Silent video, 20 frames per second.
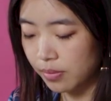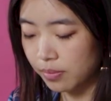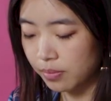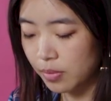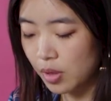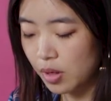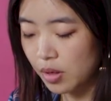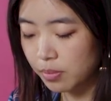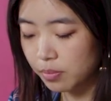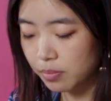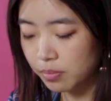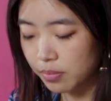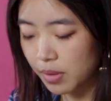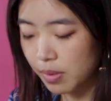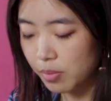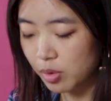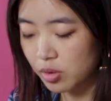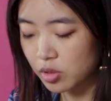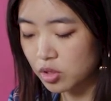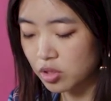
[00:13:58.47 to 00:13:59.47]
Well,
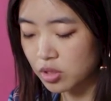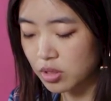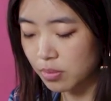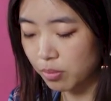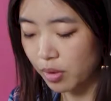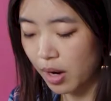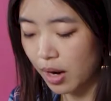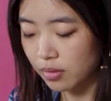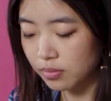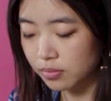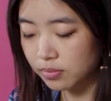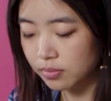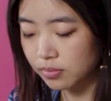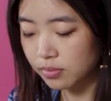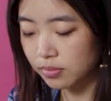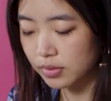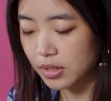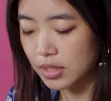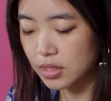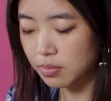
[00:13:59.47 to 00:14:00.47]
maybe we could do some brown.
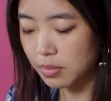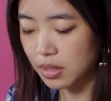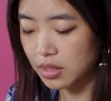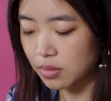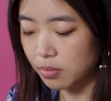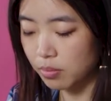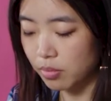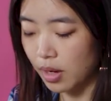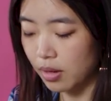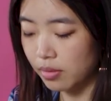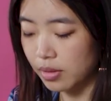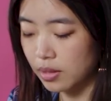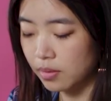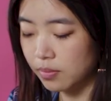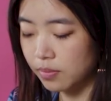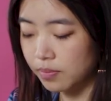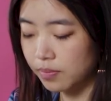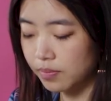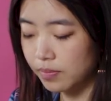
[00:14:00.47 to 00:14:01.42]
Let's mix some brown in.